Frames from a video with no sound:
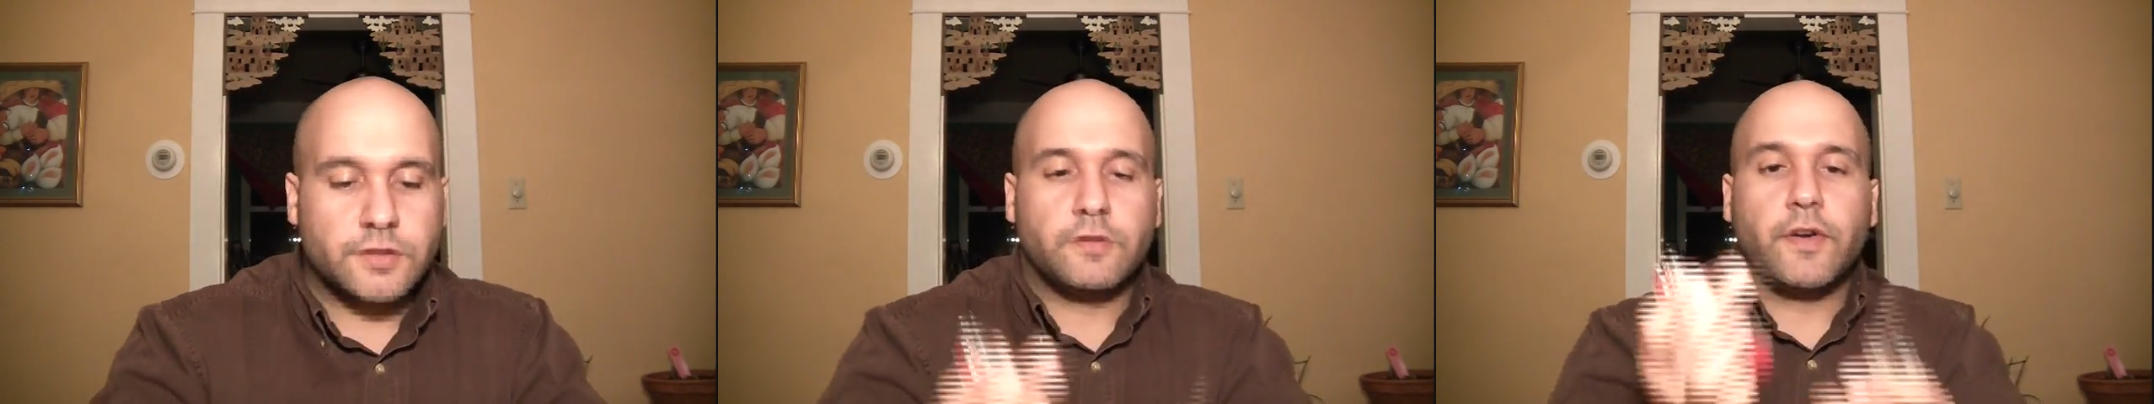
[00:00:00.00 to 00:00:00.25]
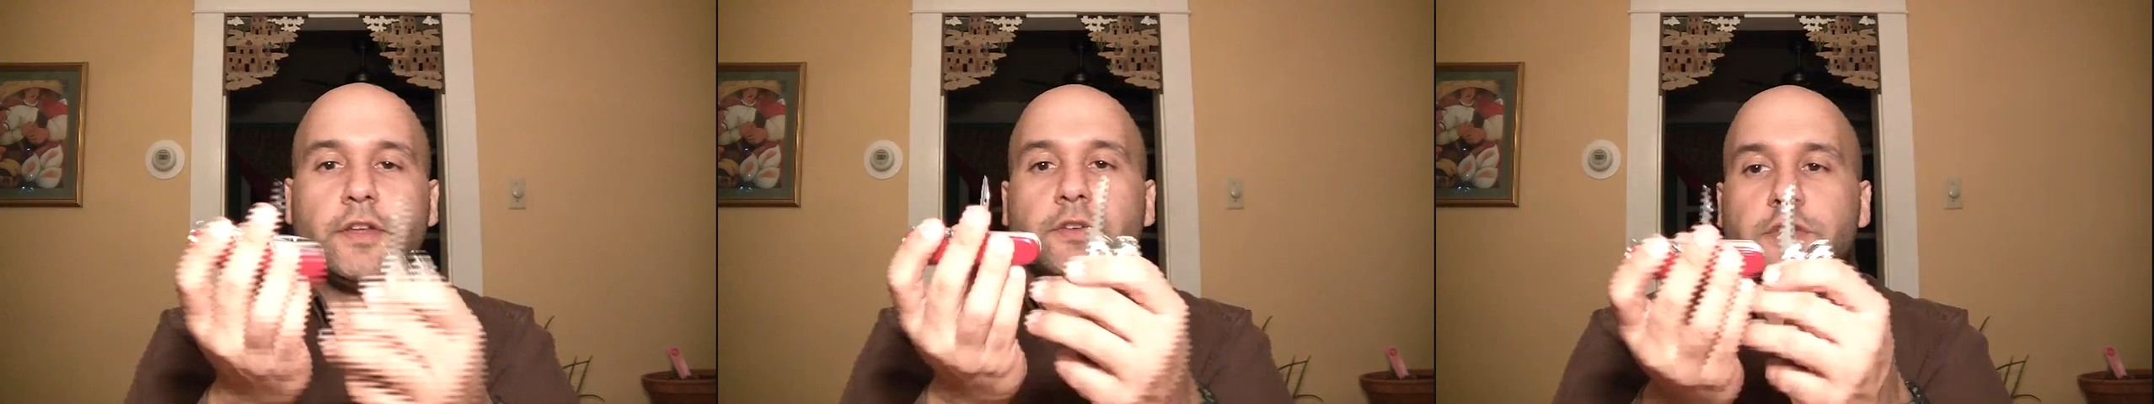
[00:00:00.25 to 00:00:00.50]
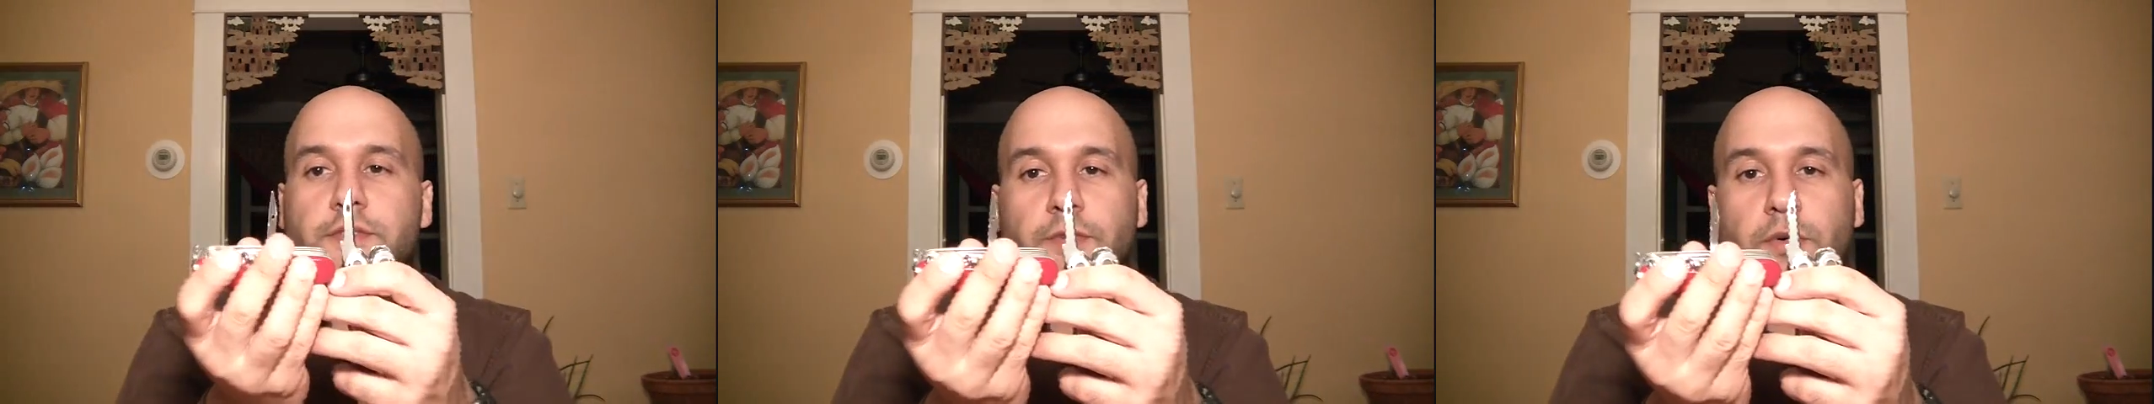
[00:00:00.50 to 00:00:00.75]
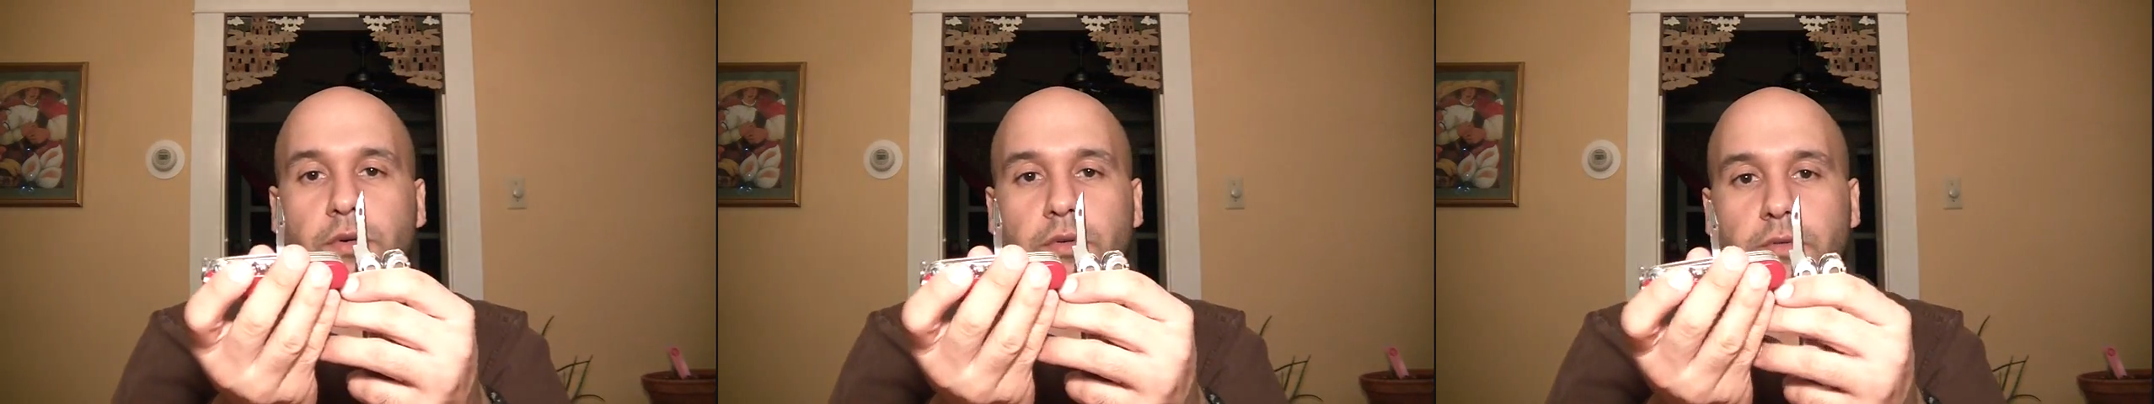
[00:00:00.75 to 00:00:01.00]
So they're very
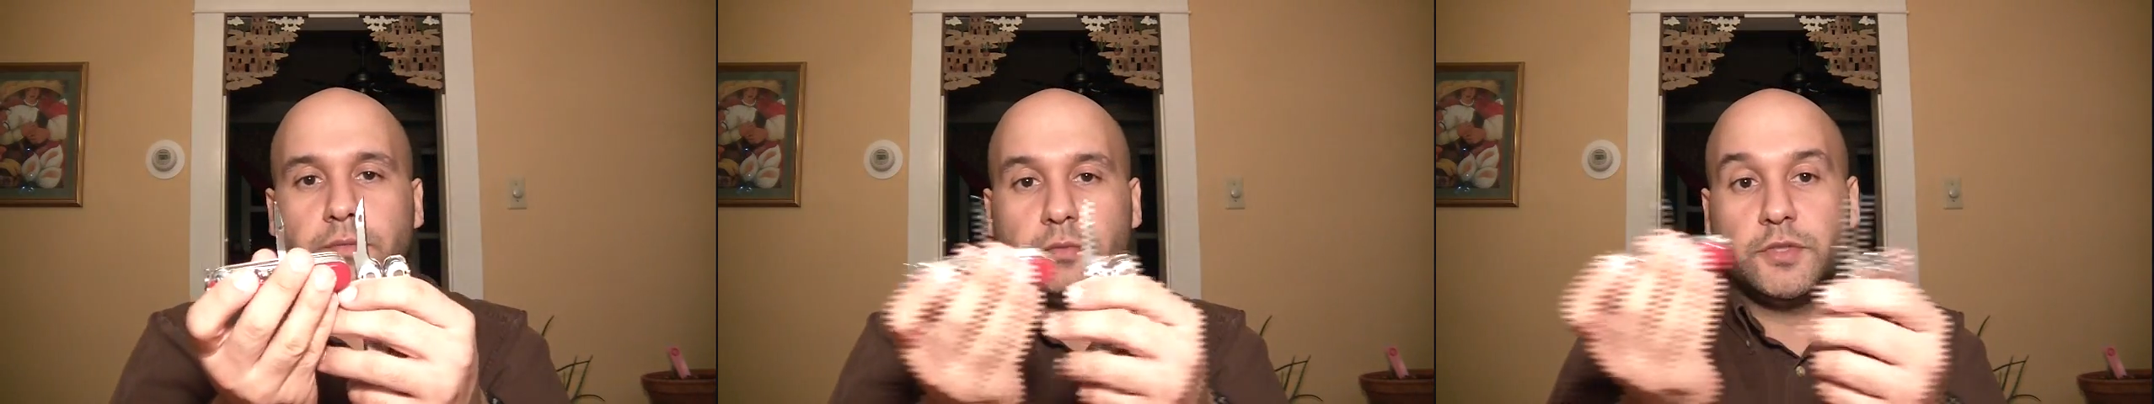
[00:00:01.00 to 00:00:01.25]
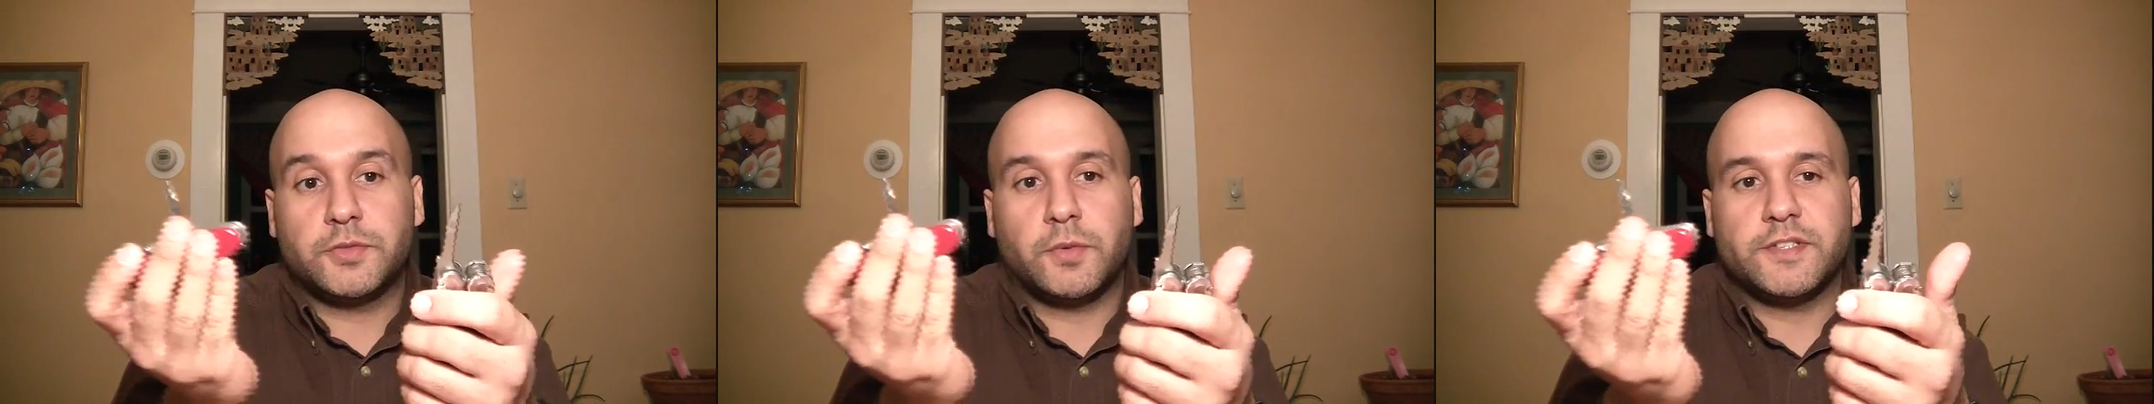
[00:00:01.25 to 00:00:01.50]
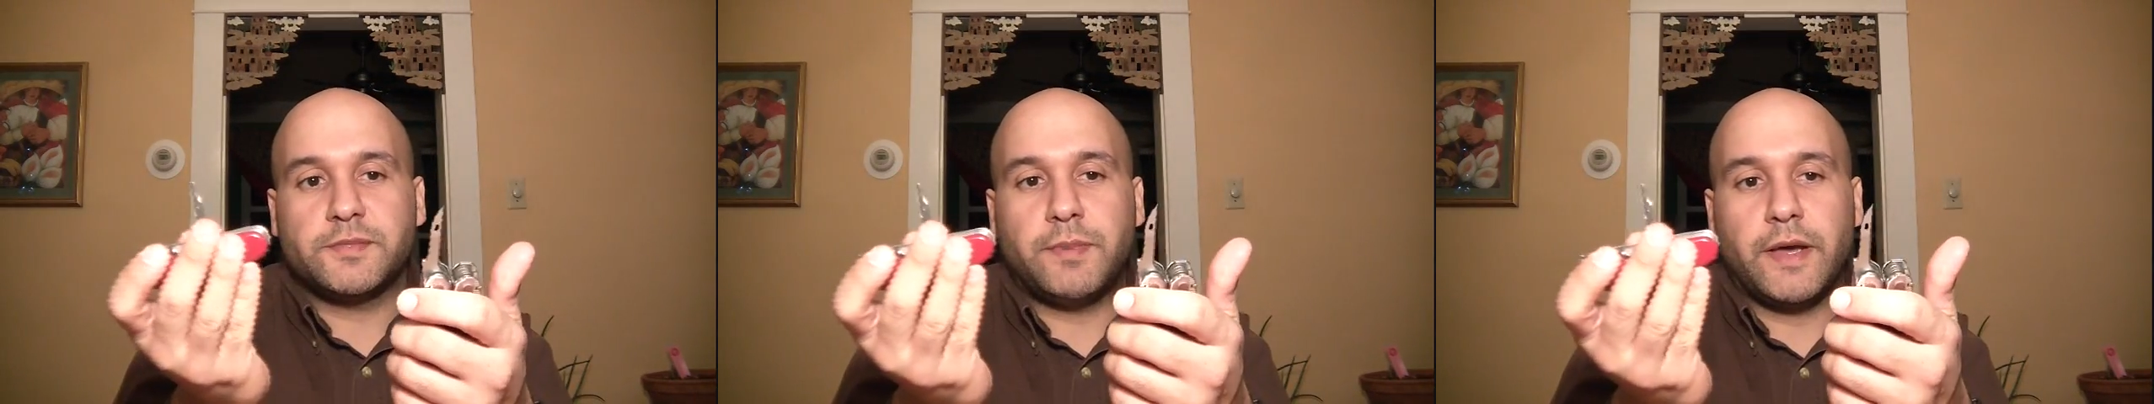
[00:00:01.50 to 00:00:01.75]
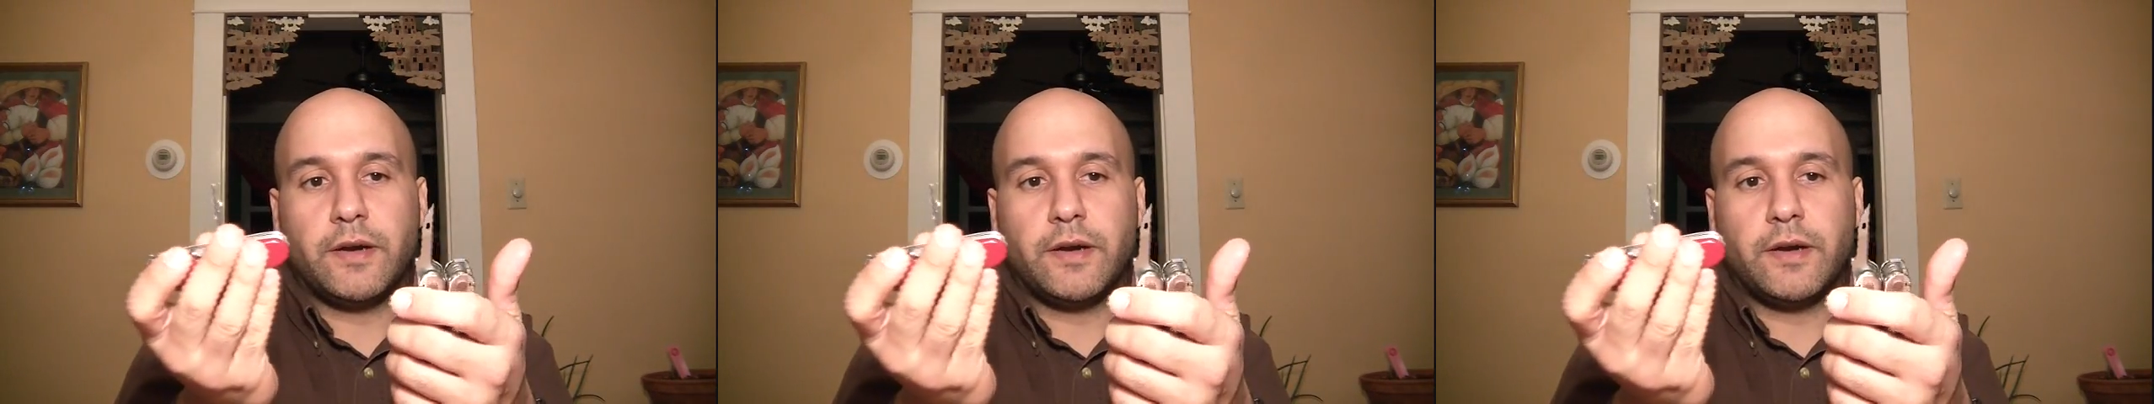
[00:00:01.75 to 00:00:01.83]
useful. Which one's